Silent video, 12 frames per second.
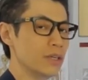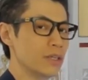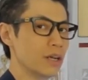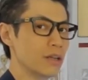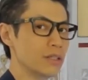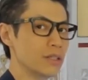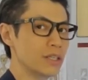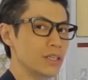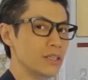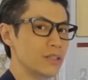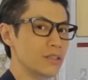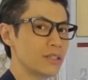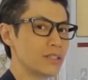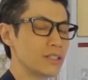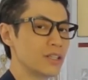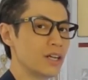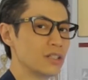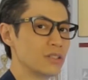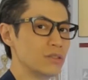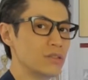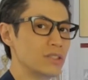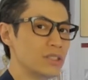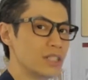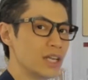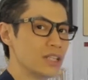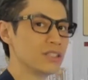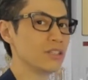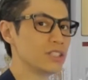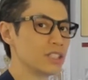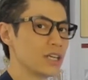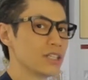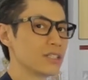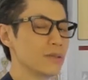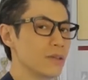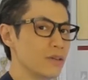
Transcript: Now the key to this is not to tense your chest